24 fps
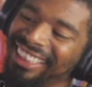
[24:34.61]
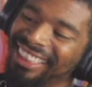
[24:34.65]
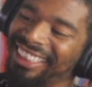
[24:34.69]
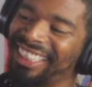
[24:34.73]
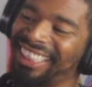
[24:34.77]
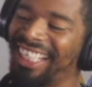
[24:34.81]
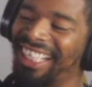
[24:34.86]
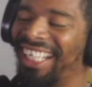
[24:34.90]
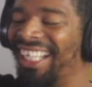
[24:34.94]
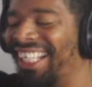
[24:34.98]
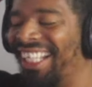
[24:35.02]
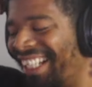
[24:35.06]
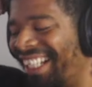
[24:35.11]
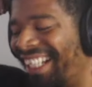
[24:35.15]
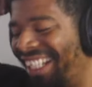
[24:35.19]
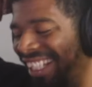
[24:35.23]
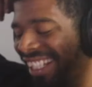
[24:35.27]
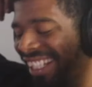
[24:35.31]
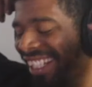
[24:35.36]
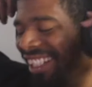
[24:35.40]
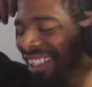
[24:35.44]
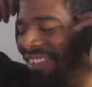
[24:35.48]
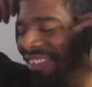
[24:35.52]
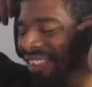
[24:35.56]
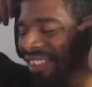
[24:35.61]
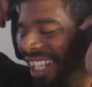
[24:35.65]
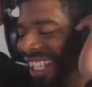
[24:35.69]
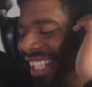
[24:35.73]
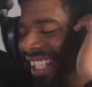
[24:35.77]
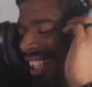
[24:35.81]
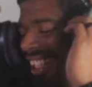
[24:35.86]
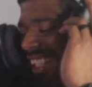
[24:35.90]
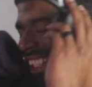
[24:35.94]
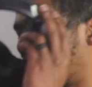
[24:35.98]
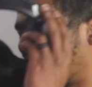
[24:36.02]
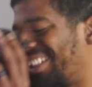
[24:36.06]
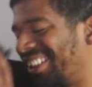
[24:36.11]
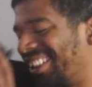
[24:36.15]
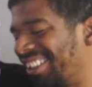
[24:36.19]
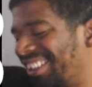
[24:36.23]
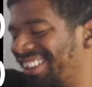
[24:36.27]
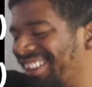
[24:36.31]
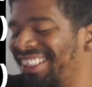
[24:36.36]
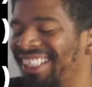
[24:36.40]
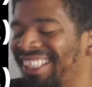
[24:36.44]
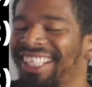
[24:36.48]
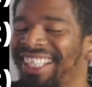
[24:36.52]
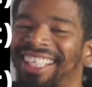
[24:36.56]
Hey, man.
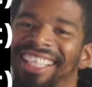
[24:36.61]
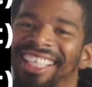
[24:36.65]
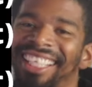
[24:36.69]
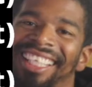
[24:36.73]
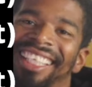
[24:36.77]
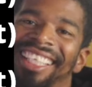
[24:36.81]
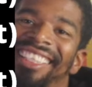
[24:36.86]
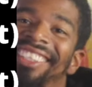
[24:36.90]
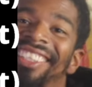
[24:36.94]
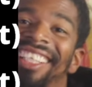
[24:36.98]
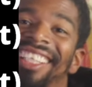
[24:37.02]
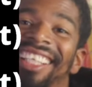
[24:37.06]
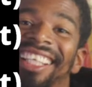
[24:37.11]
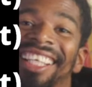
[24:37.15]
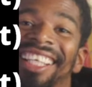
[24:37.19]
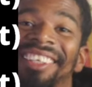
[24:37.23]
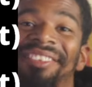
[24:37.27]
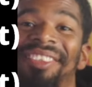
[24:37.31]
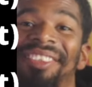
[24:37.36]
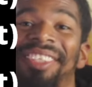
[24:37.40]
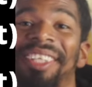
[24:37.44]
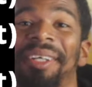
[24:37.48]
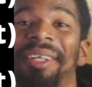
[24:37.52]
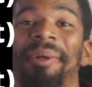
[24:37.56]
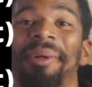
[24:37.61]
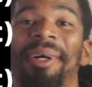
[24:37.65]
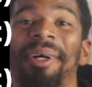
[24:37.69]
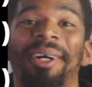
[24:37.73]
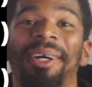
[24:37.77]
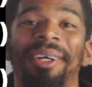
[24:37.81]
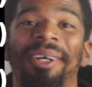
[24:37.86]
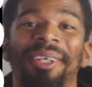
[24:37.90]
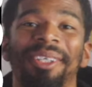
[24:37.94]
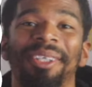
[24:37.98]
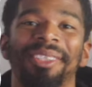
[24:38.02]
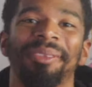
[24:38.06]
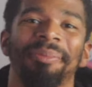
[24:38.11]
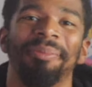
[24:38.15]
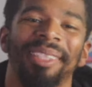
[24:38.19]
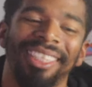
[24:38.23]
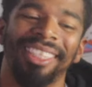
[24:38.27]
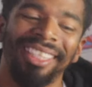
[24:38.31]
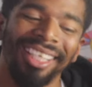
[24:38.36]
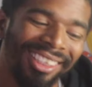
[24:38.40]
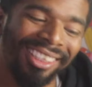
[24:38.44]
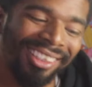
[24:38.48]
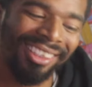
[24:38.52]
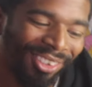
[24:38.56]
Yeah, you done effed up, Halls, but
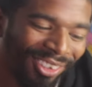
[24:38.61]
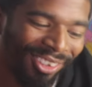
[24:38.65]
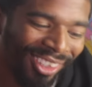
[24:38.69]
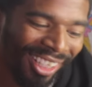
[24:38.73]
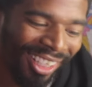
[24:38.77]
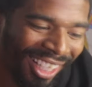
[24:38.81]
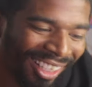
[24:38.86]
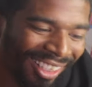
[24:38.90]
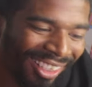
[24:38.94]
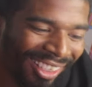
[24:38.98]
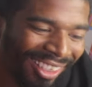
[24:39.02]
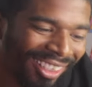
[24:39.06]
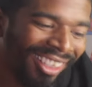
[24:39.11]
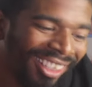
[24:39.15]
that's okay.